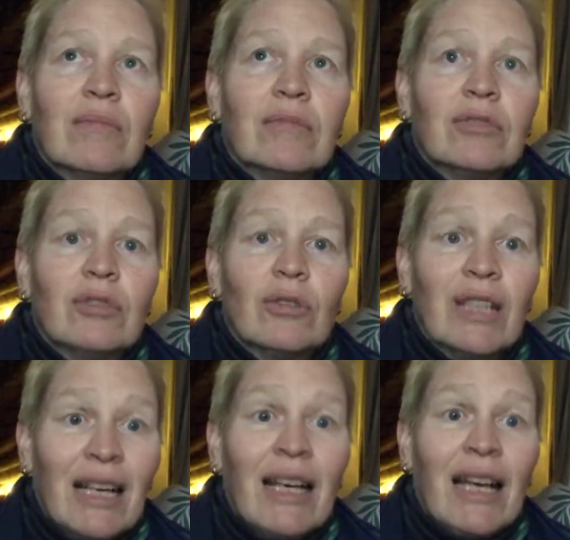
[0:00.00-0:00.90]
so
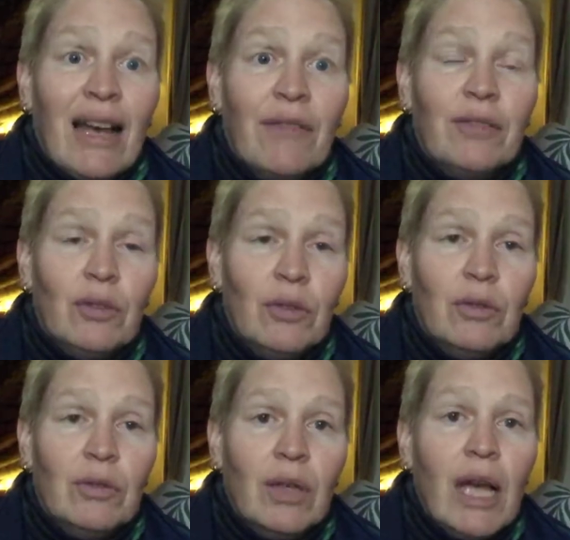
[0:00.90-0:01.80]
that I have to.
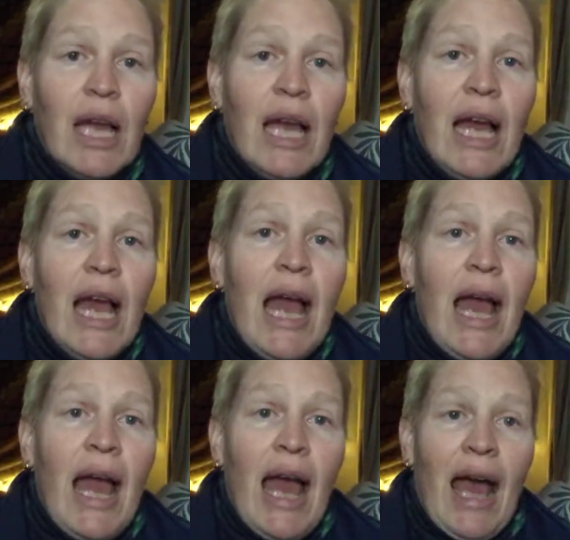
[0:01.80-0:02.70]

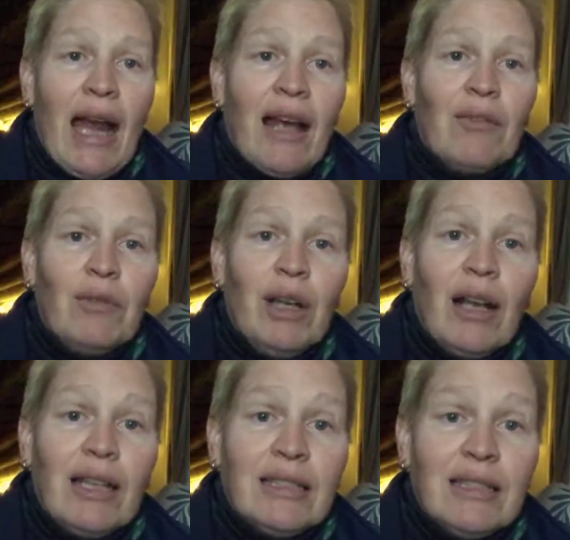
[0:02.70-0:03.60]
And I
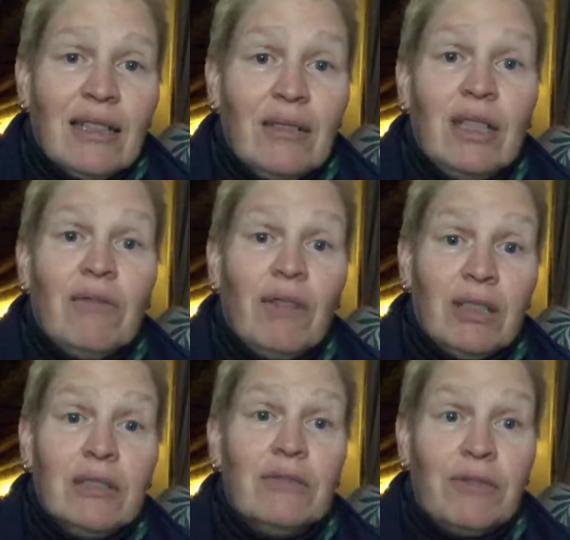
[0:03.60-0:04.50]
realized that it
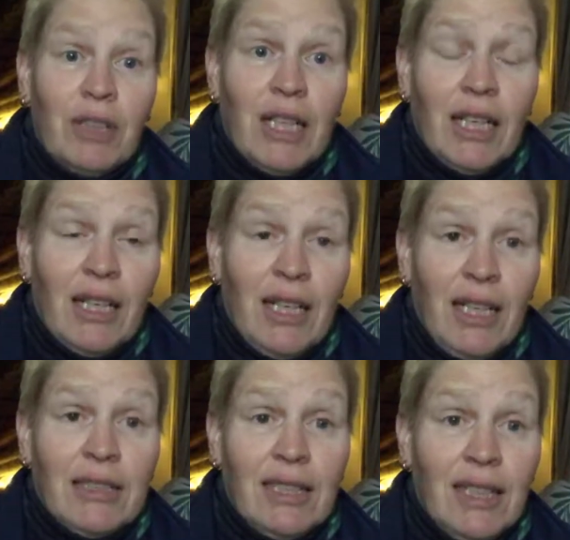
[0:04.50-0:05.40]
wasn't freaking
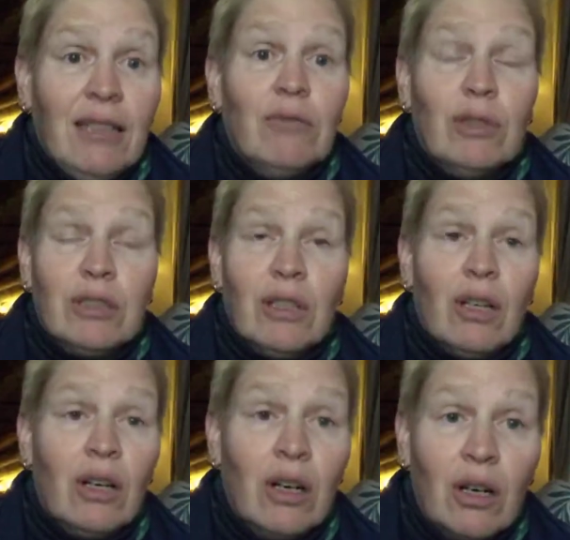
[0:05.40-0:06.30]
easy. It was
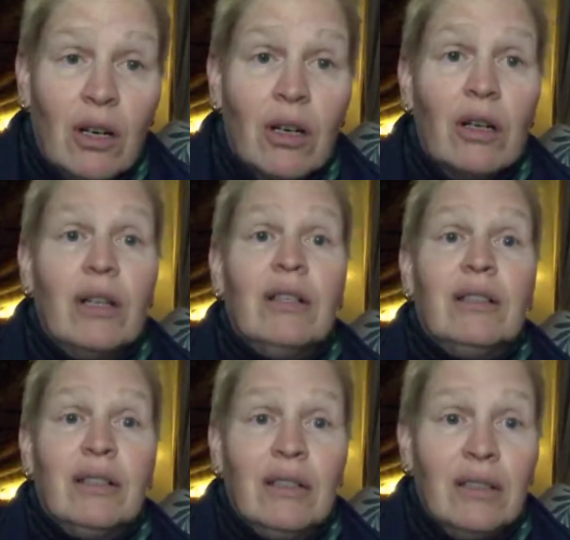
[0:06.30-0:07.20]
hard
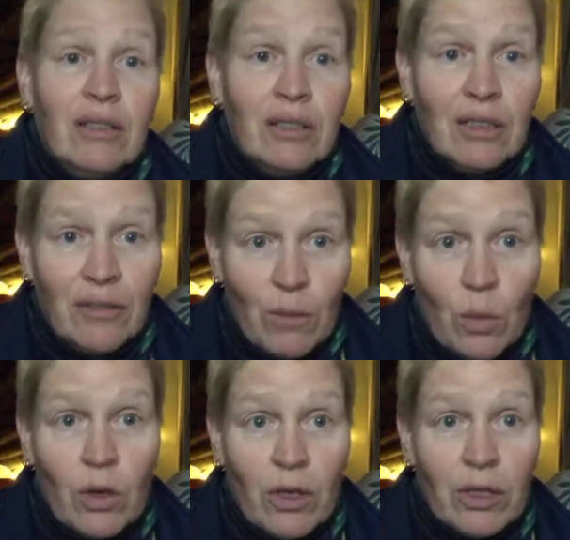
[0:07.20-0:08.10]

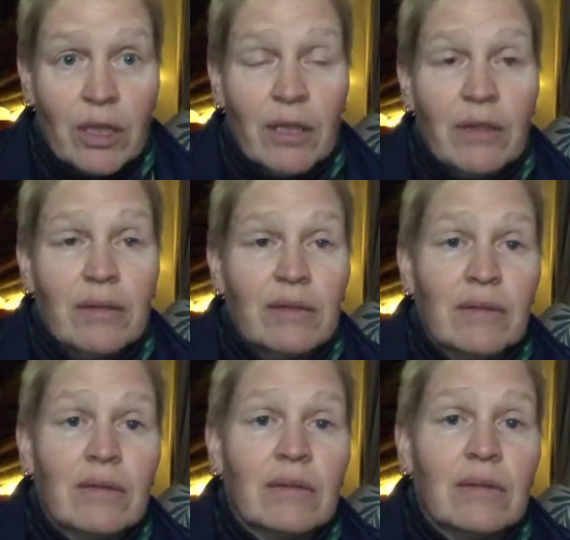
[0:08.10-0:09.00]
work.
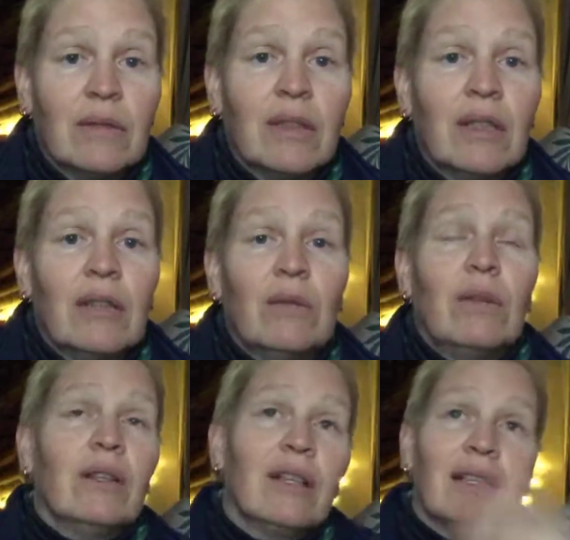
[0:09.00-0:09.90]

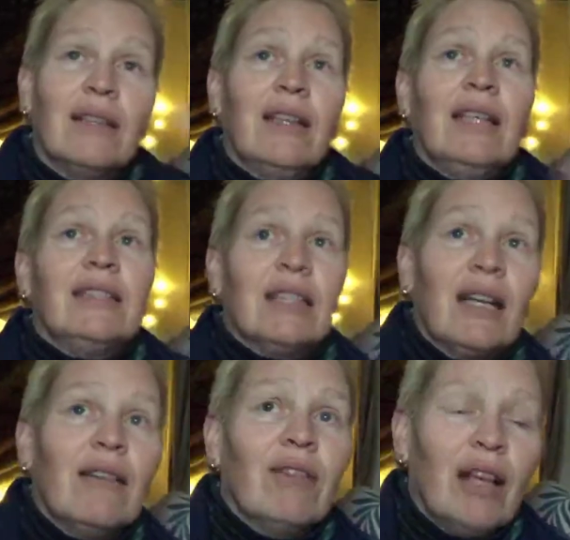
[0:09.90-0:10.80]
Well, there are things that
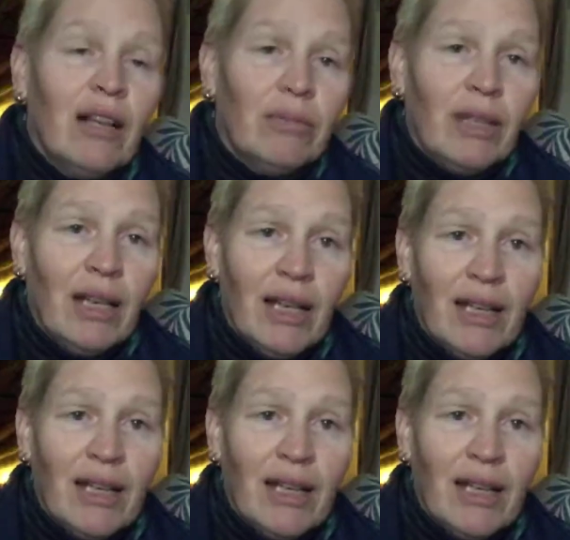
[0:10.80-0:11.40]
have helped me,